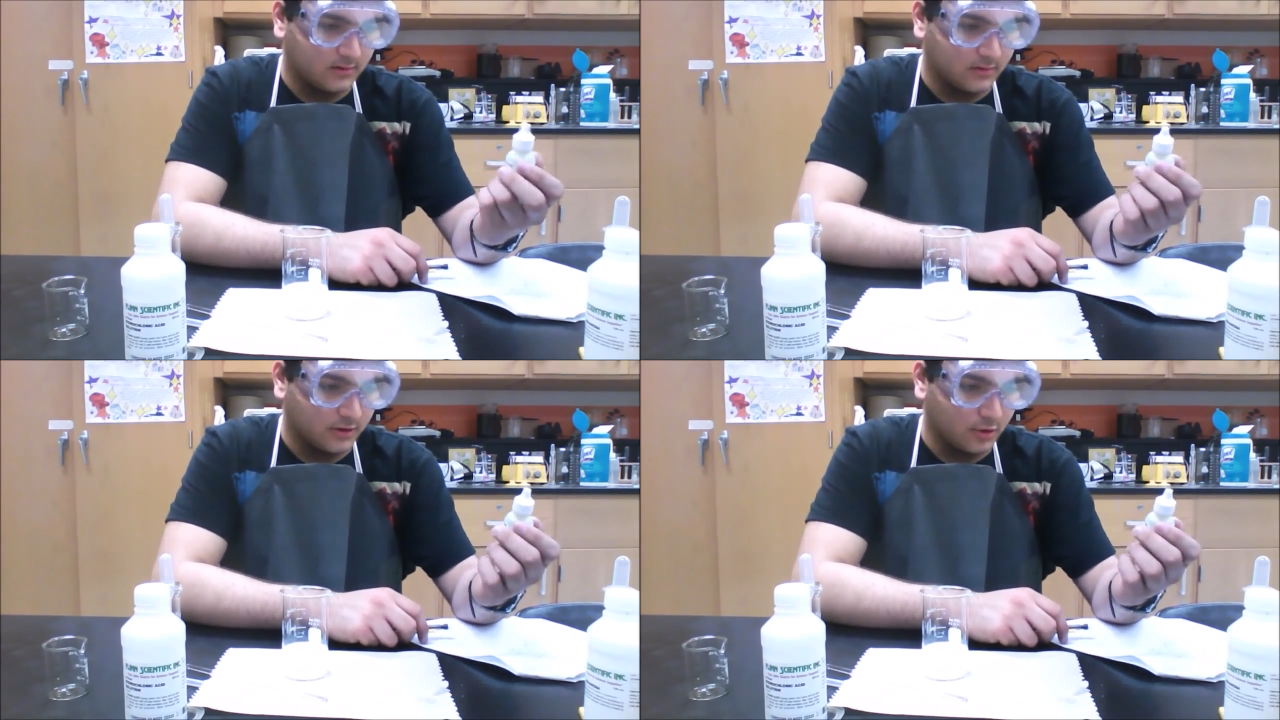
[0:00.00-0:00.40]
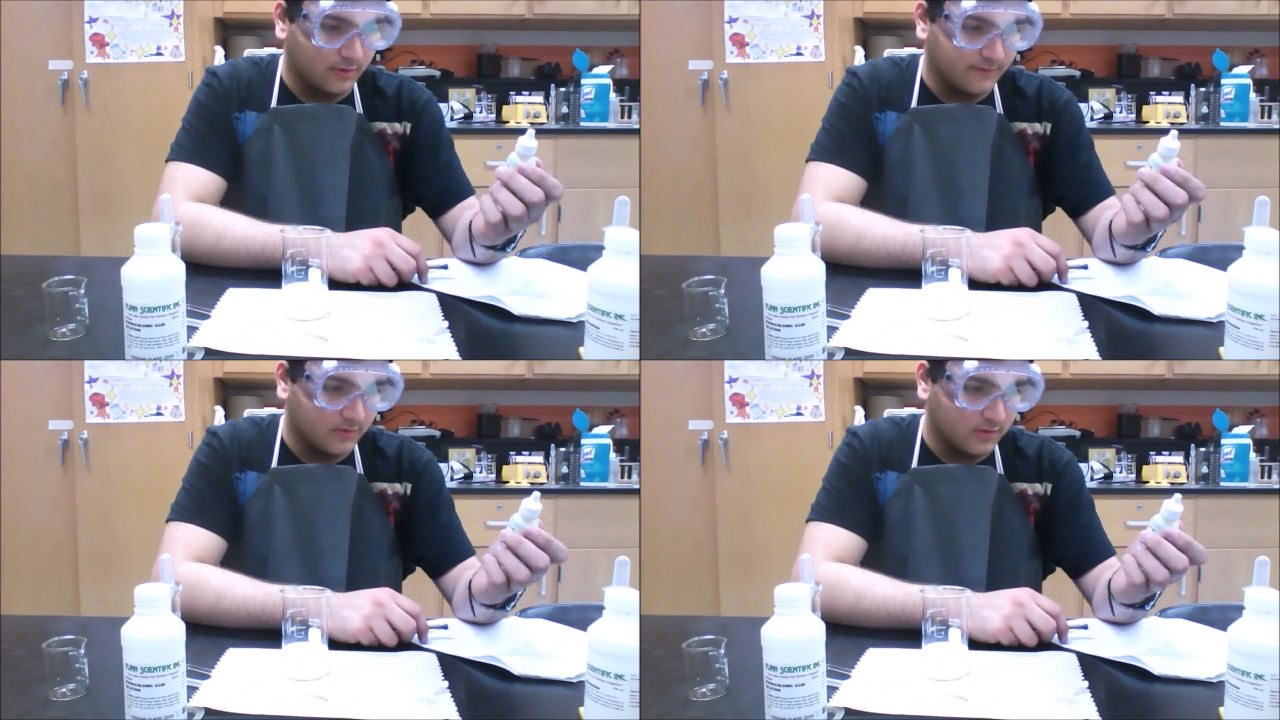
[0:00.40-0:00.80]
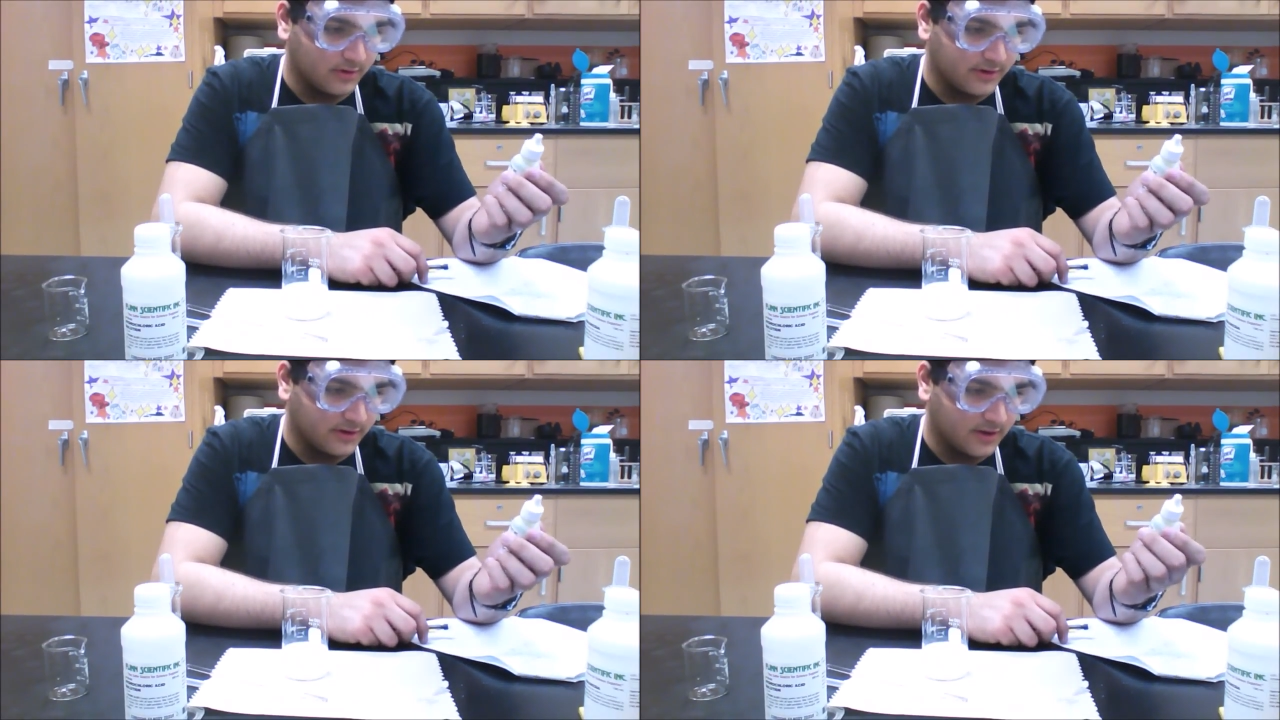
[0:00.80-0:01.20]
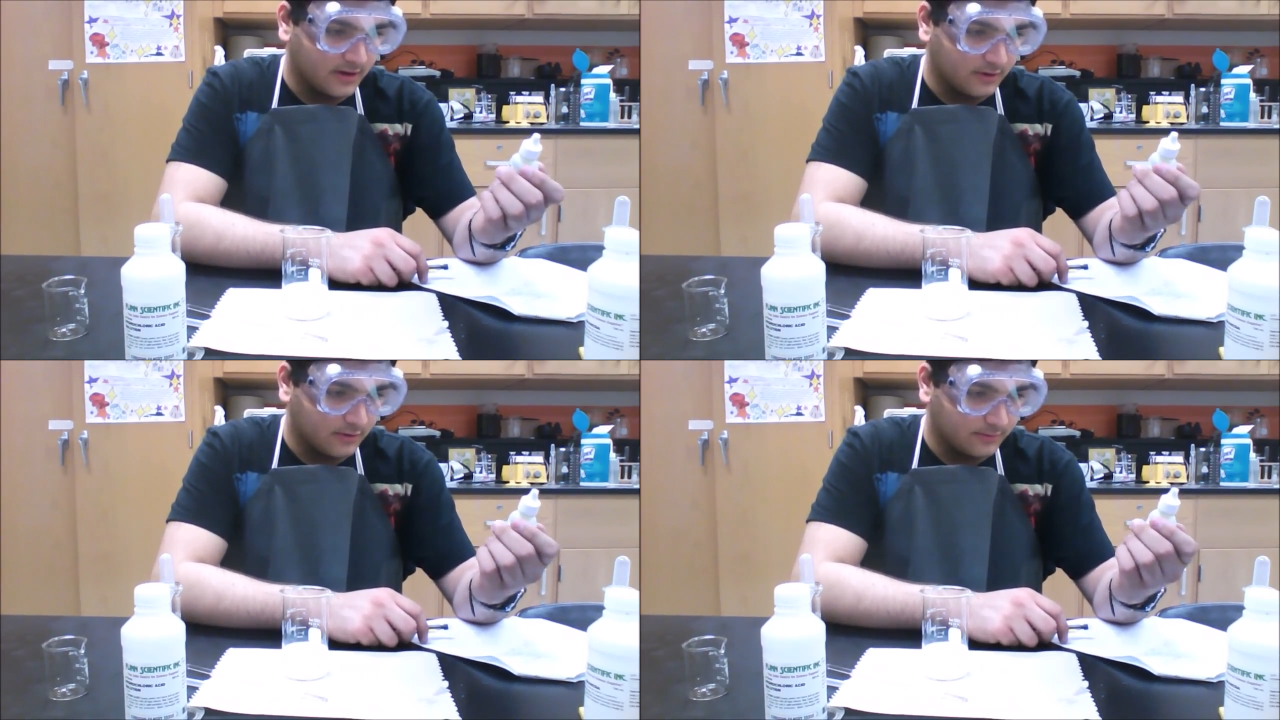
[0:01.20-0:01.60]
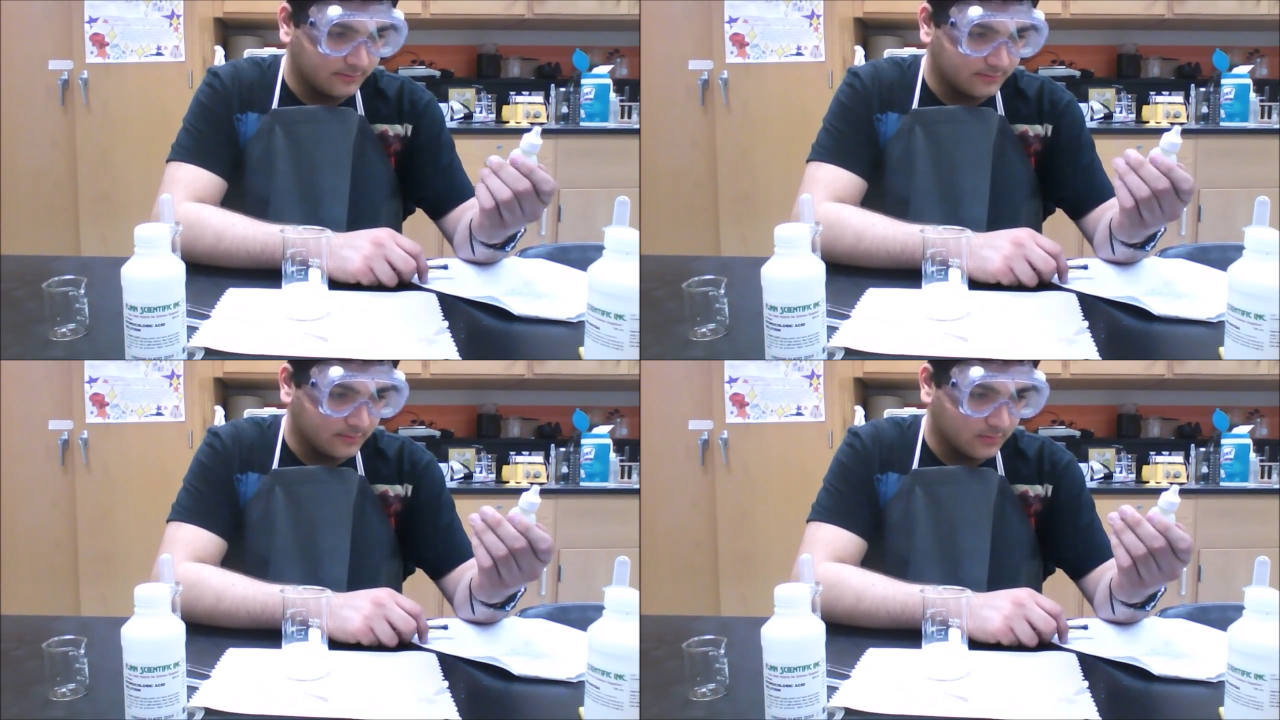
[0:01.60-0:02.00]
the universal indicator
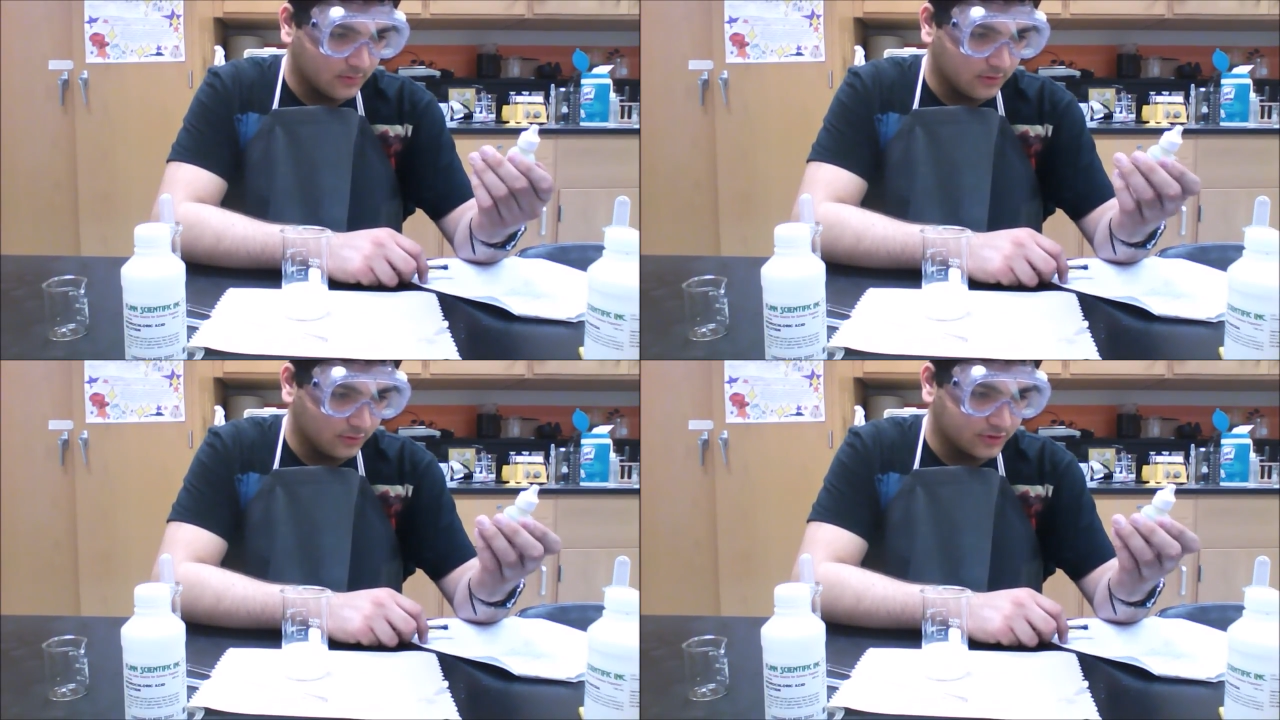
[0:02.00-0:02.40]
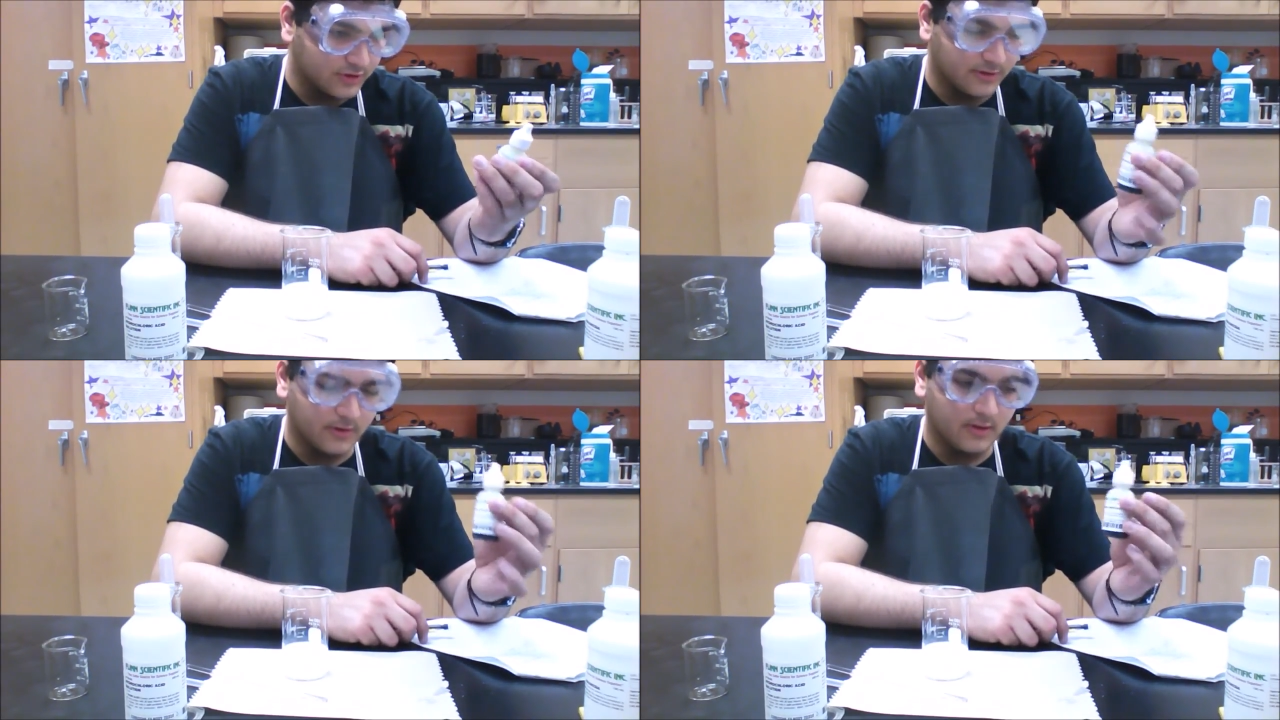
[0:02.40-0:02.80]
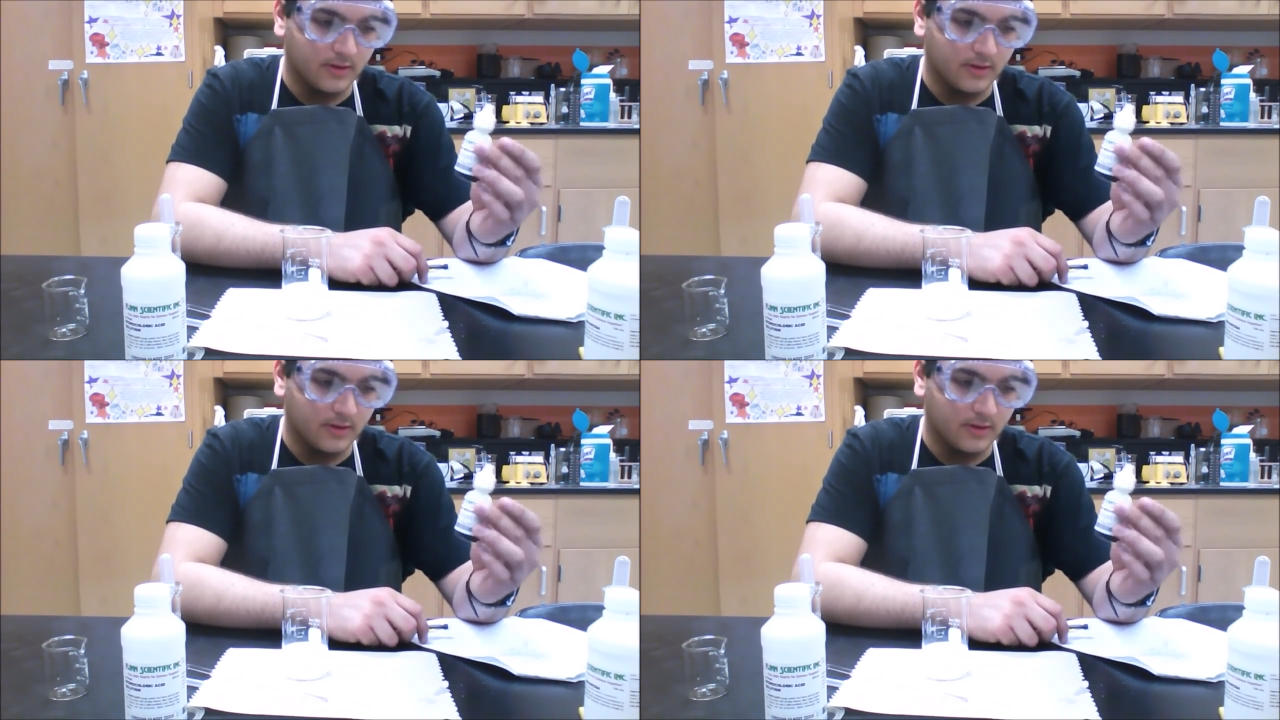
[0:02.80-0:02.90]
solution,